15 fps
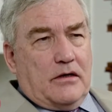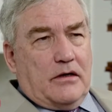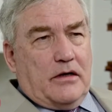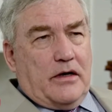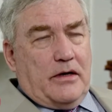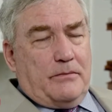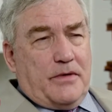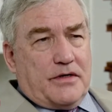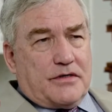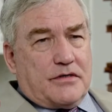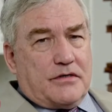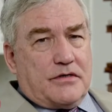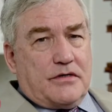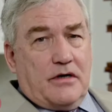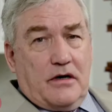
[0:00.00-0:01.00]
I must
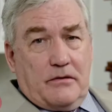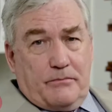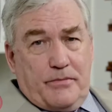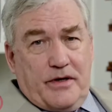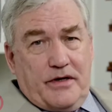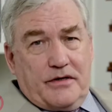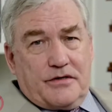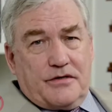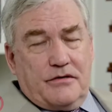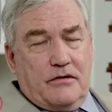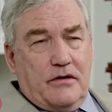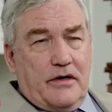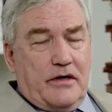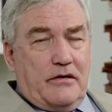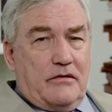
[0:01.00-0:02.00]
start by
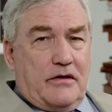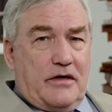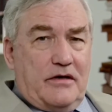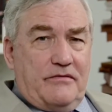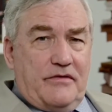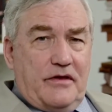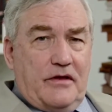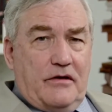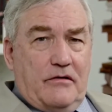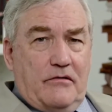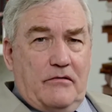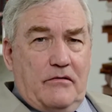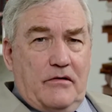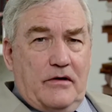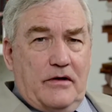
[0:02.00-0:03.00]
assuring you that even
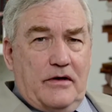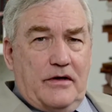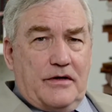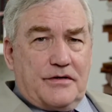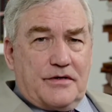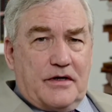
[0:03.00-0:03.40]
though it is a